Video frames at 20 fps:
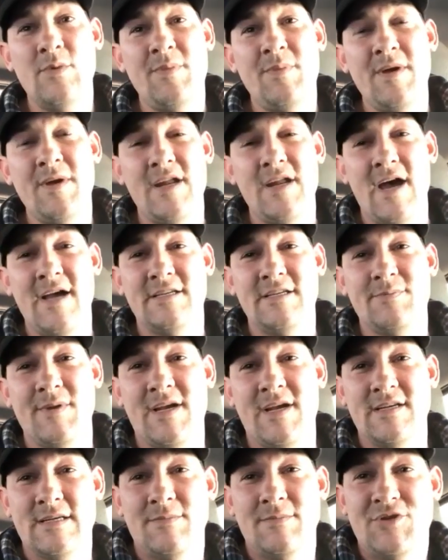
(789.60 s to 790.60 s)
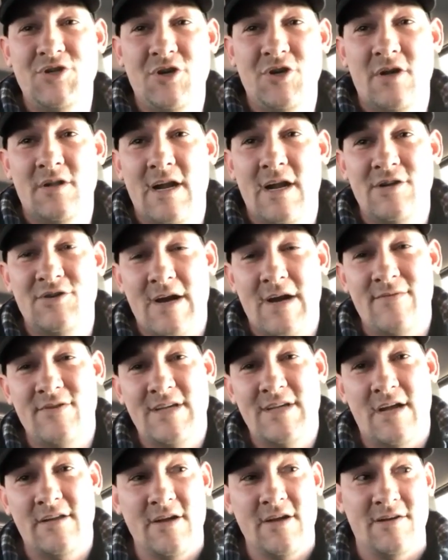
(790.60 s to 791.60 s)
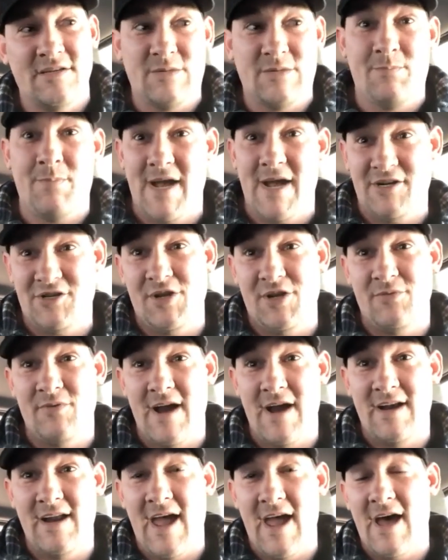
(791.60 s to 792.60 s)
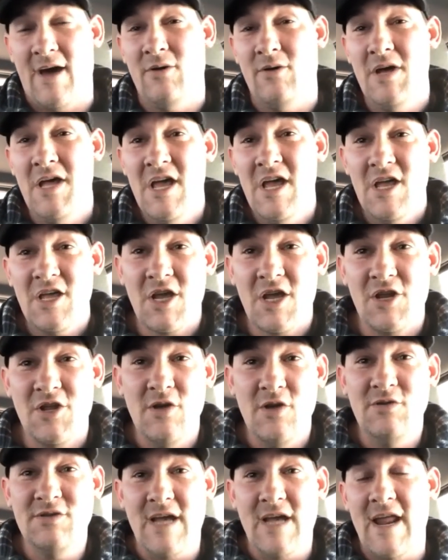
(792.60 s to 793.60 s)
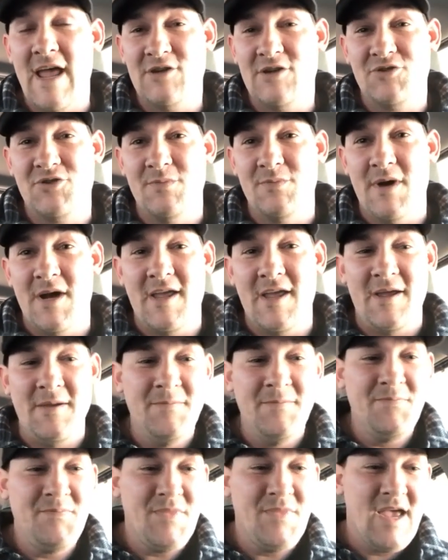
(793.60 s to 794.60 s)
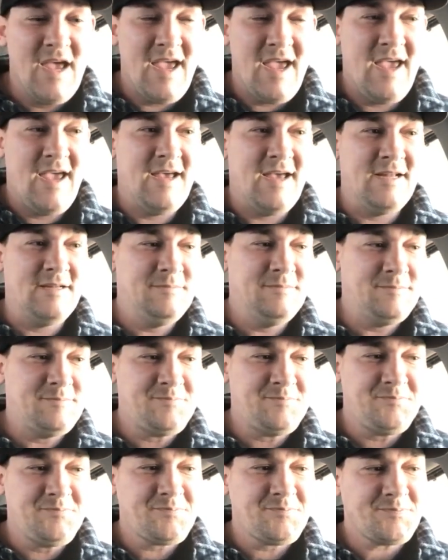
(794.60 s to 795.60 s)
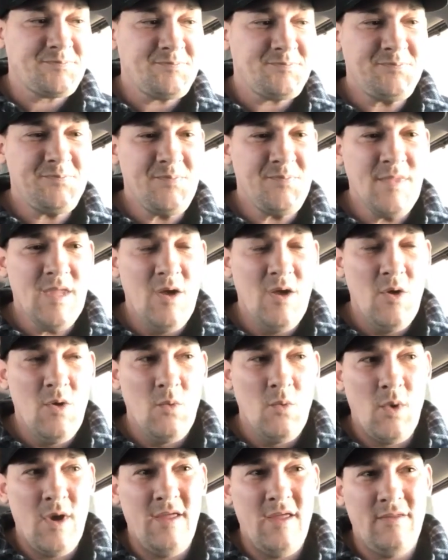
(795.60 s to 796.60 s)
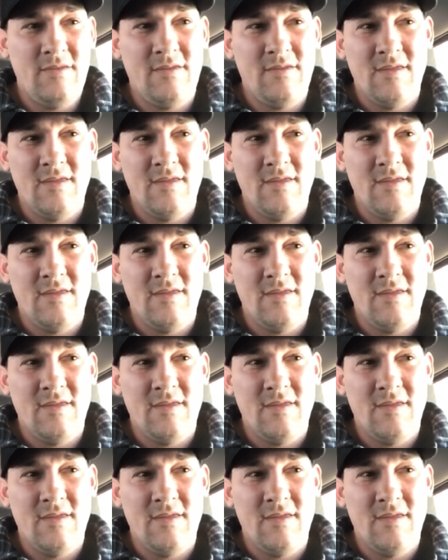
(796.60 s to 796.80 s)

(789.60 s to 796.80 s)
be nice, because I'm sure a lot of drivers out there, especially right now, could use that extra money. And with